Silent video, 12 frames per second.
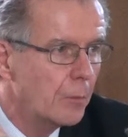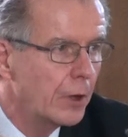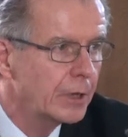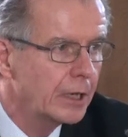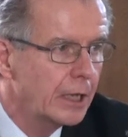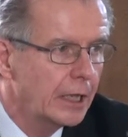
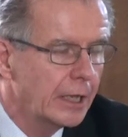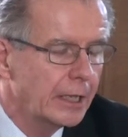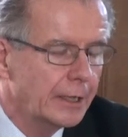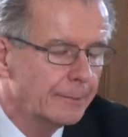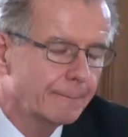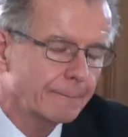But
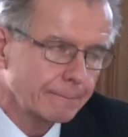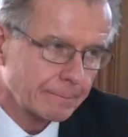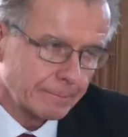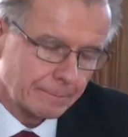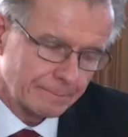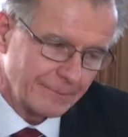
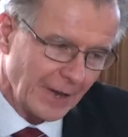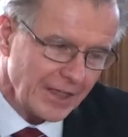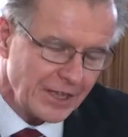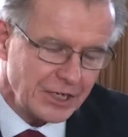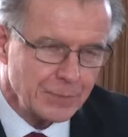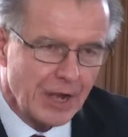
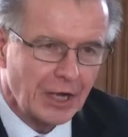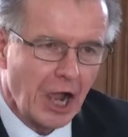things my